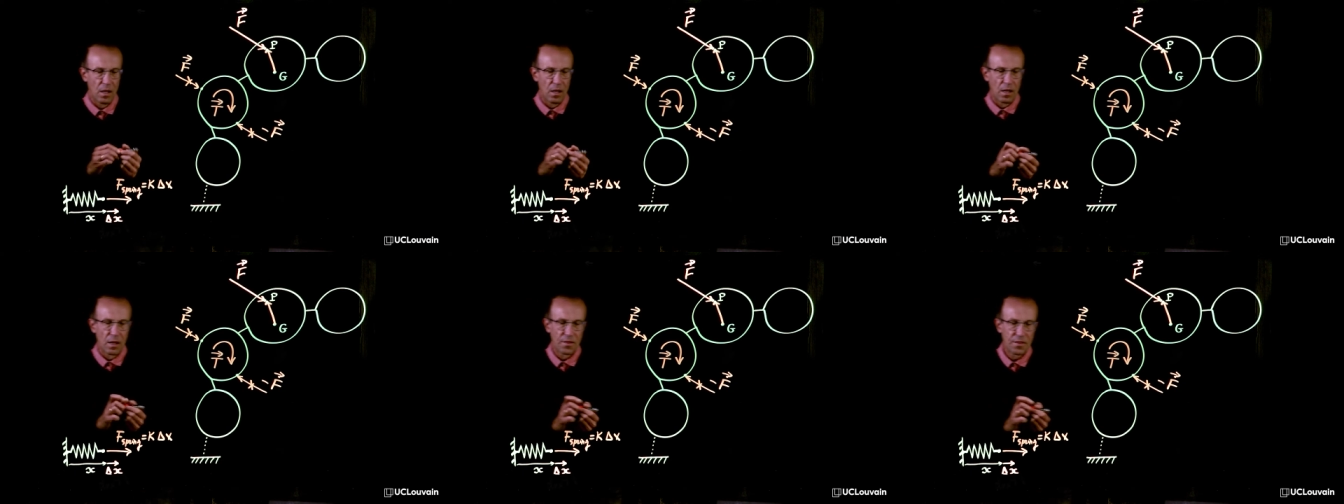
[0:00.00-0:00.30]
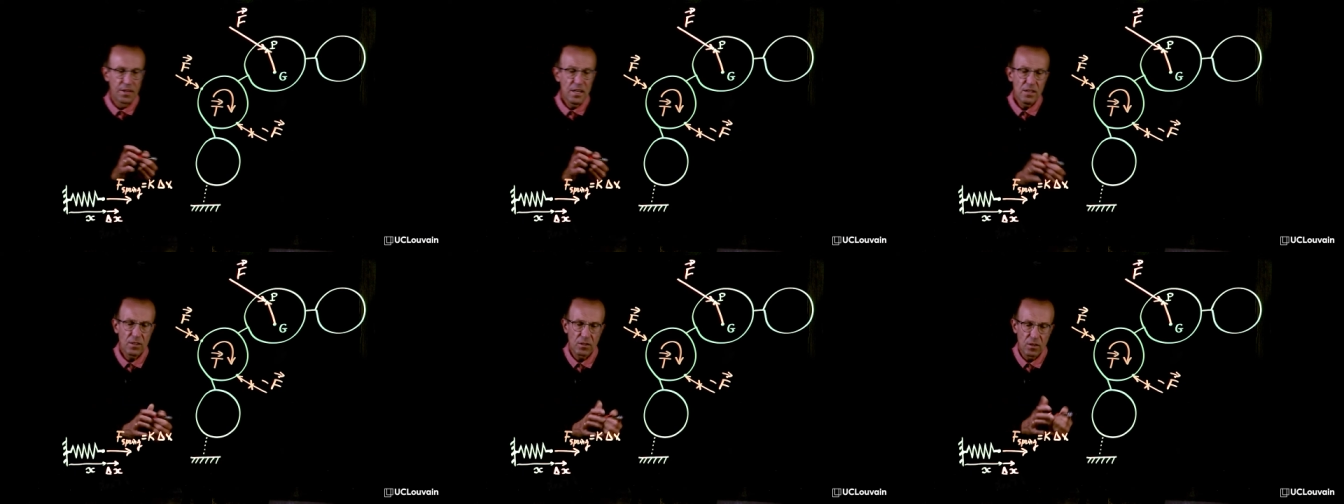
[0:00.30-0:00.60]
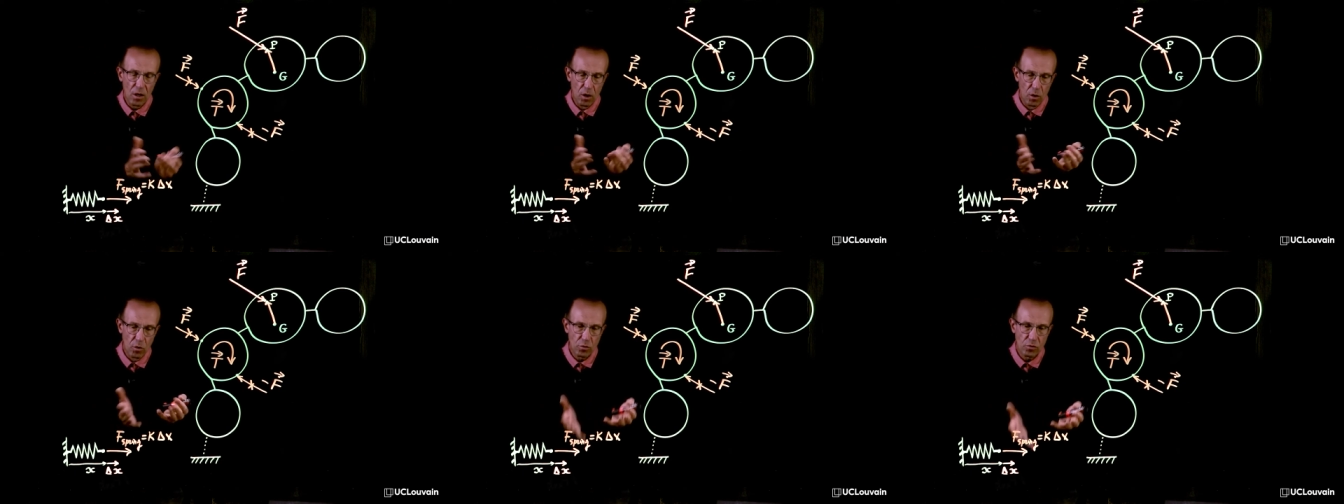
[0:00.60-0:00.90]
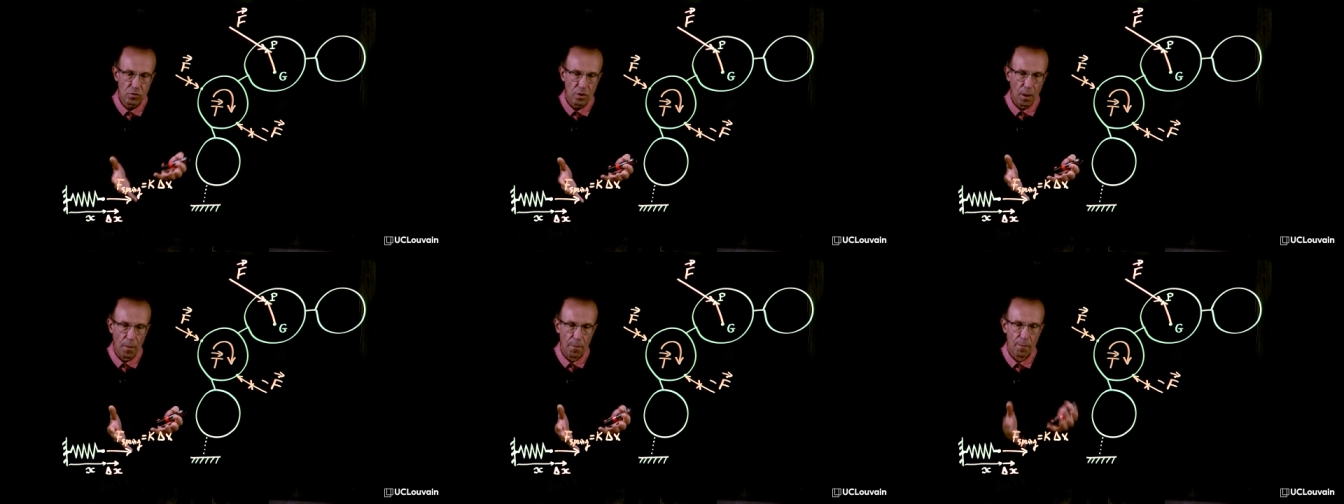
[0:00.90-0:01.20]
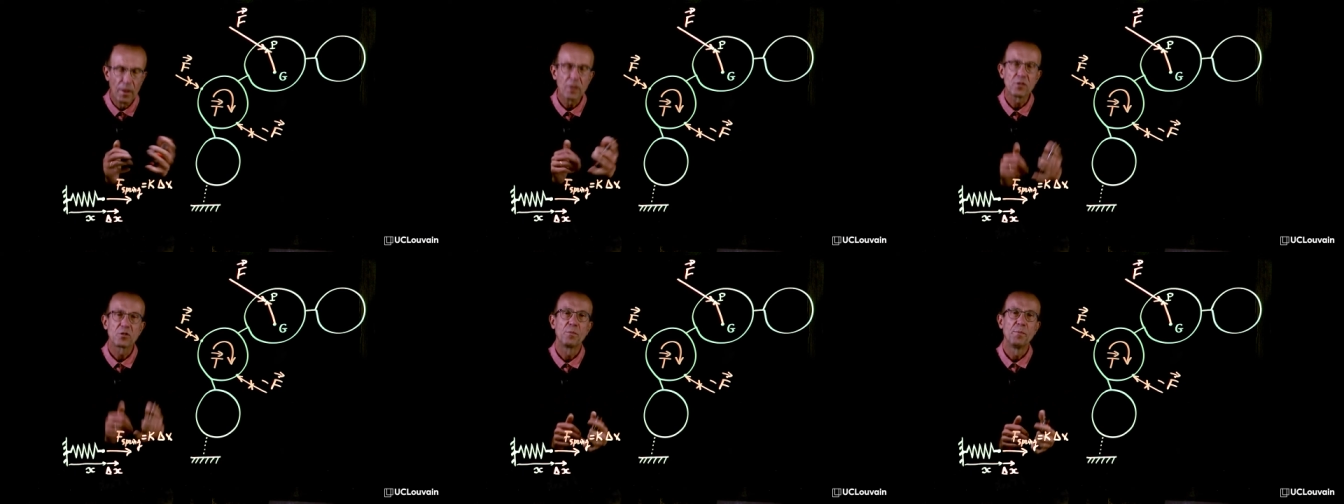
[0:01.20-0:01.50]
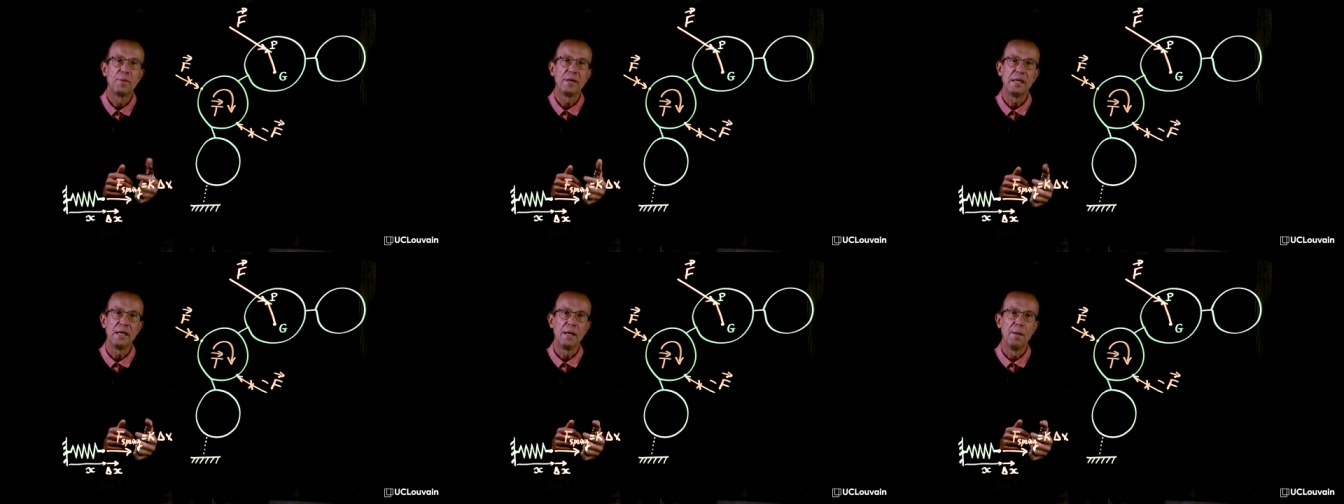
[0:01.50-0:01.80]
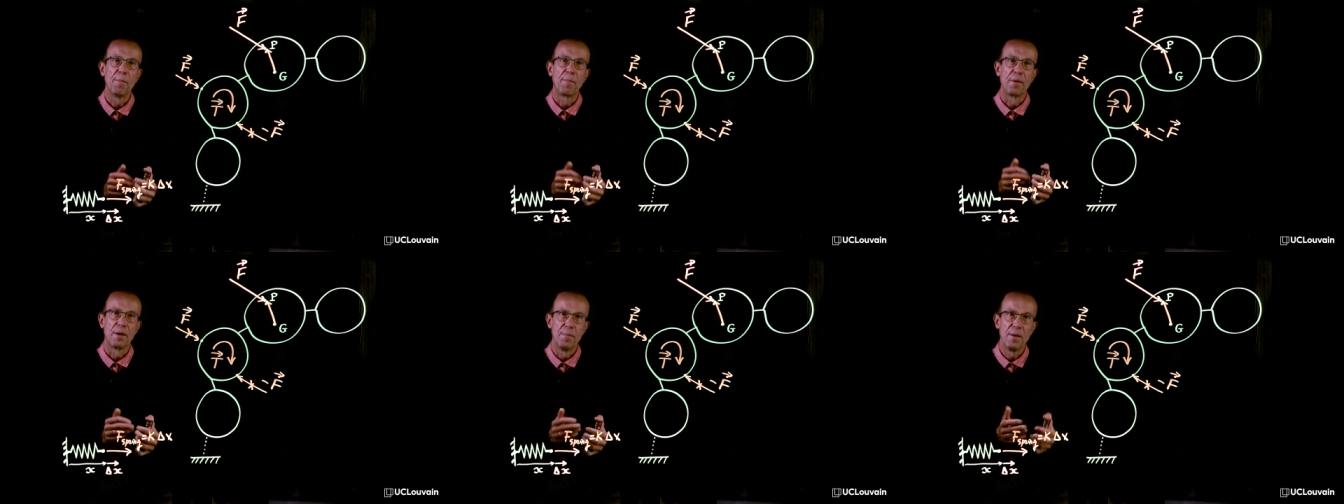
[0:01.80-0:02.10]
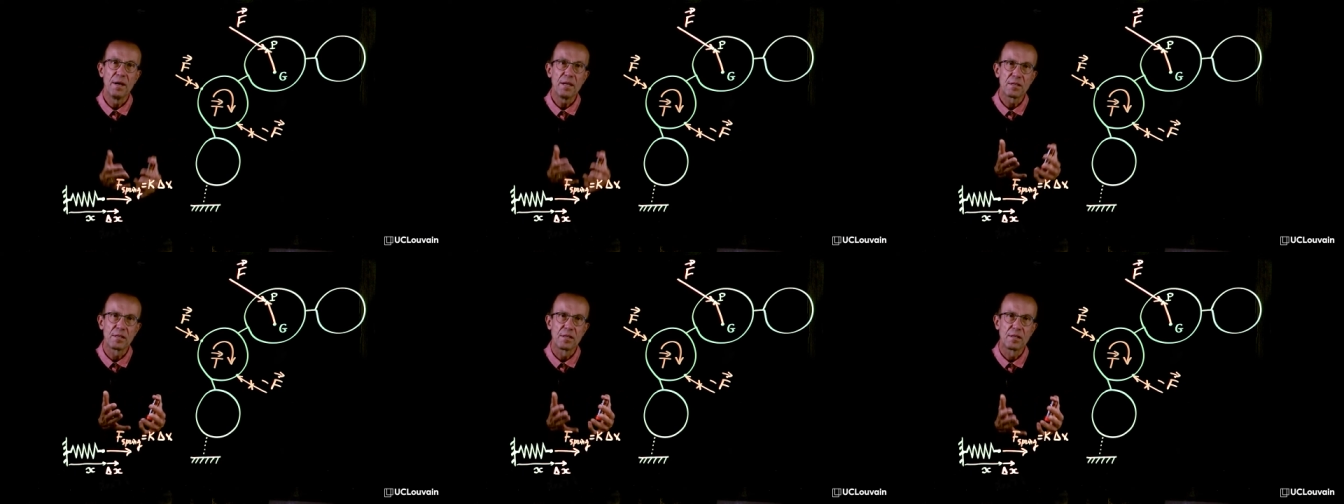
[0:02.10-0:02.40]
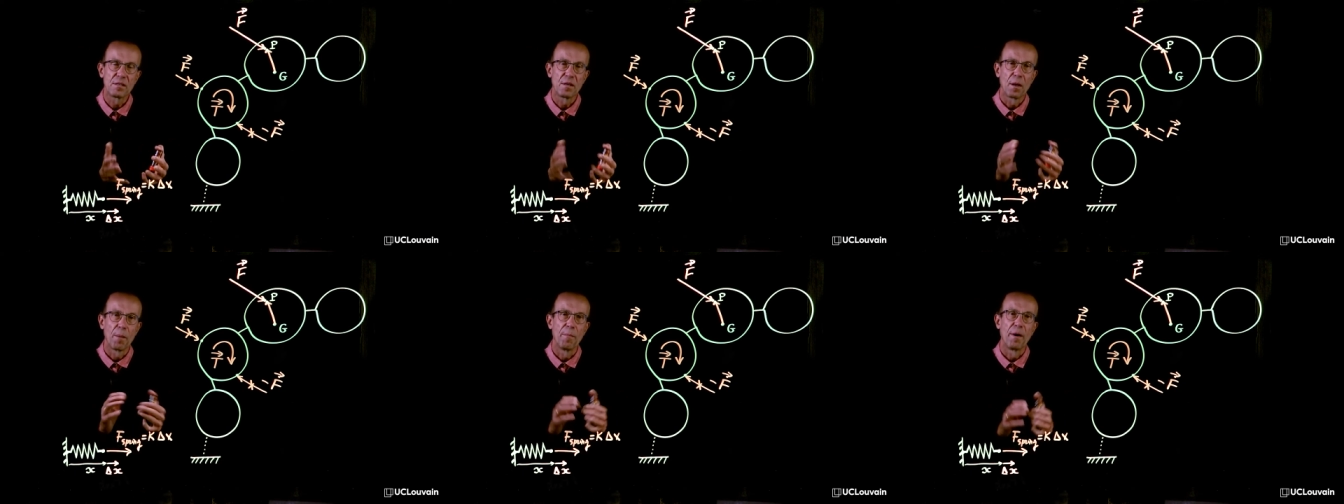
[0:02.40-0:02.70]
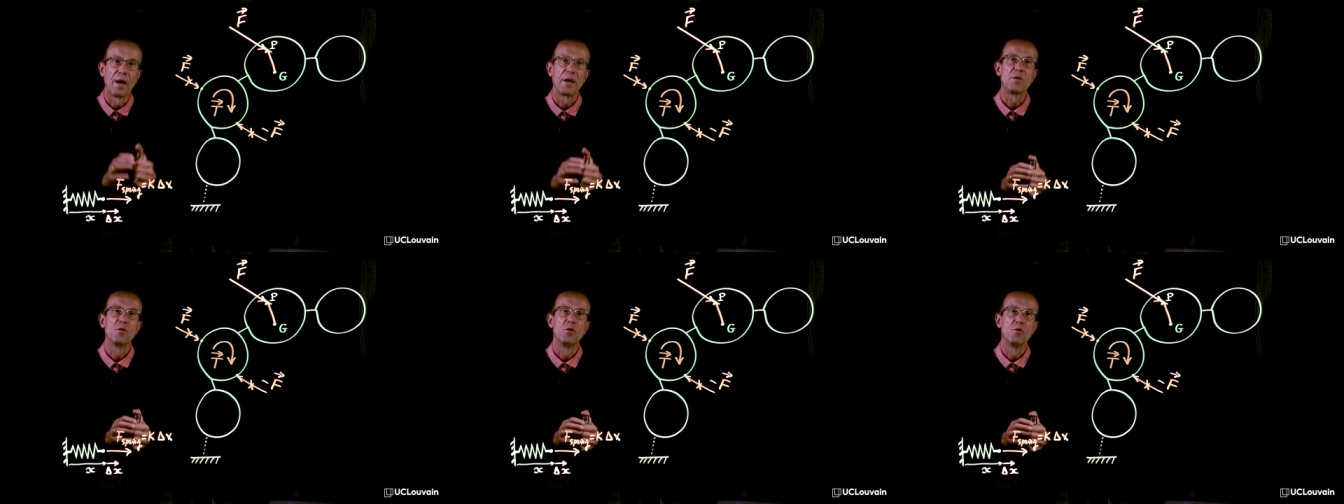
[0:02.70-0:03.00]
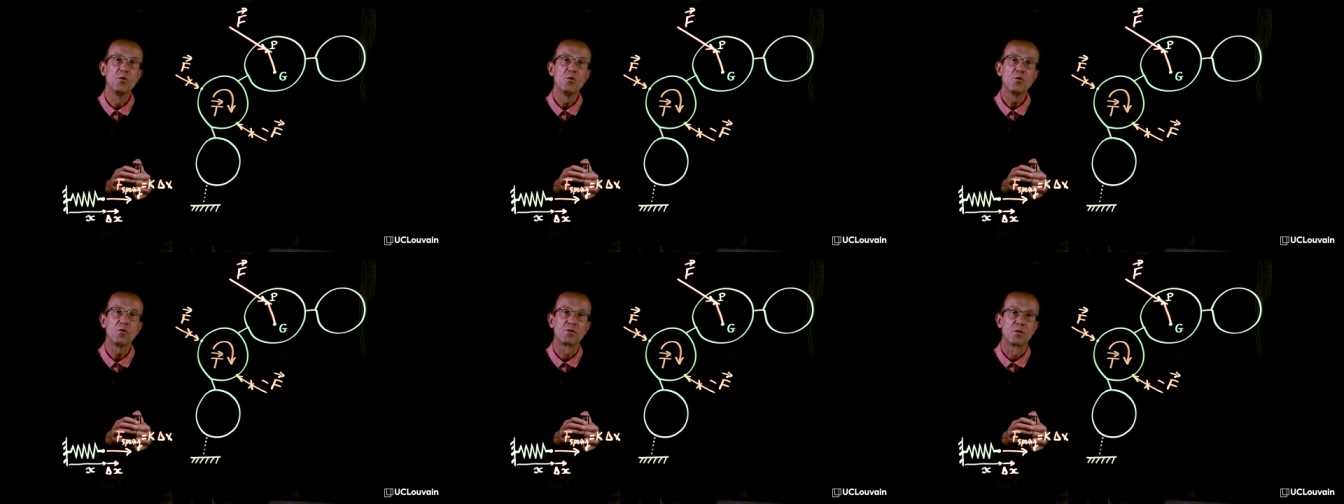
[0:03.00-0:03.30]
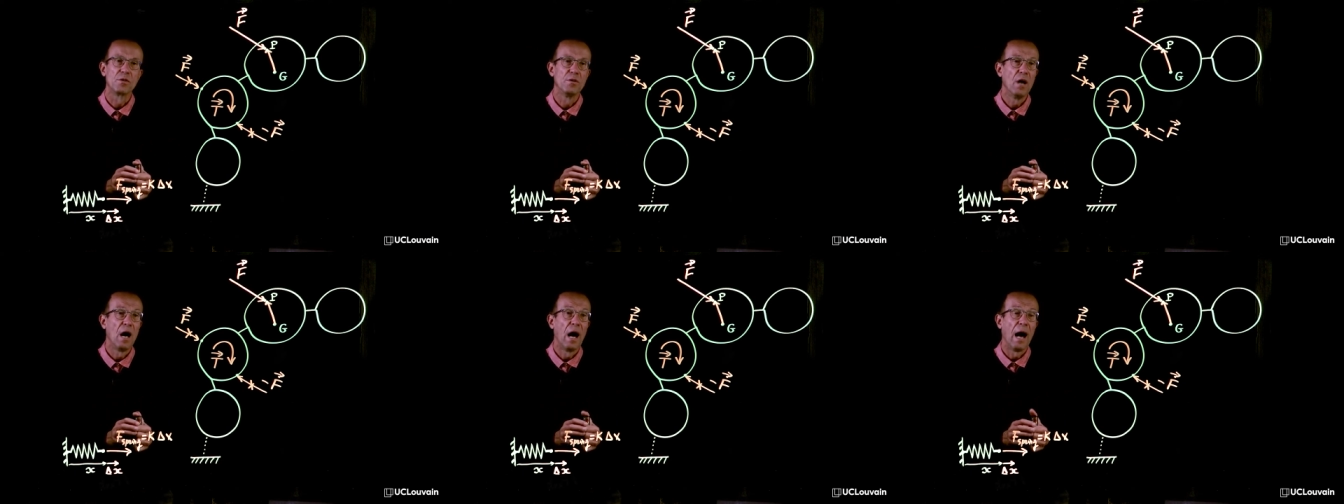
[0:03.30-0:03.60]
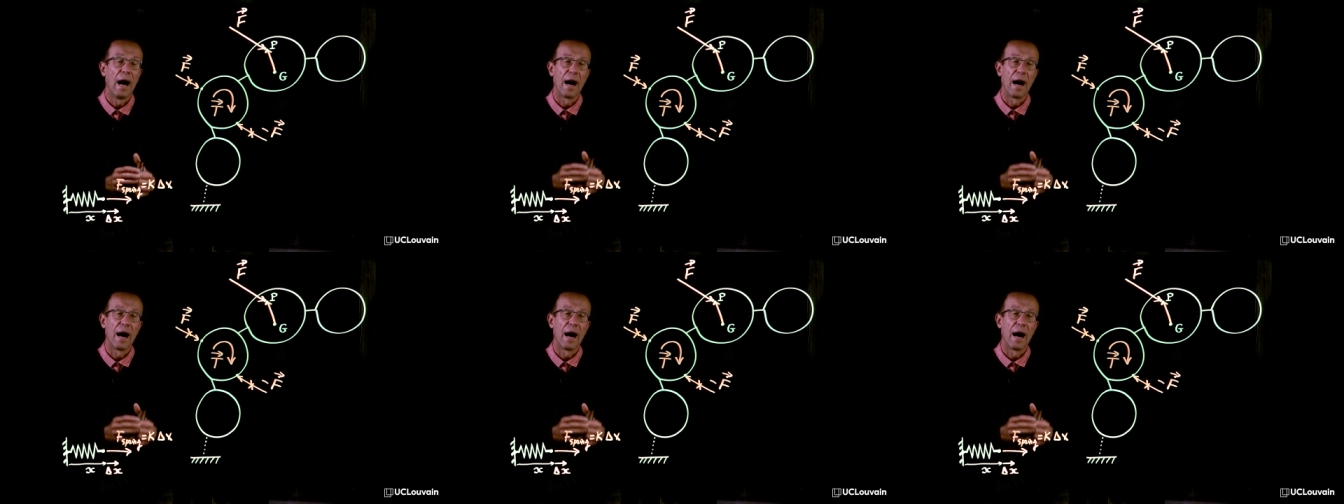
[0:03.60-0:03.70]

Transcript: These laws must be implemented by the user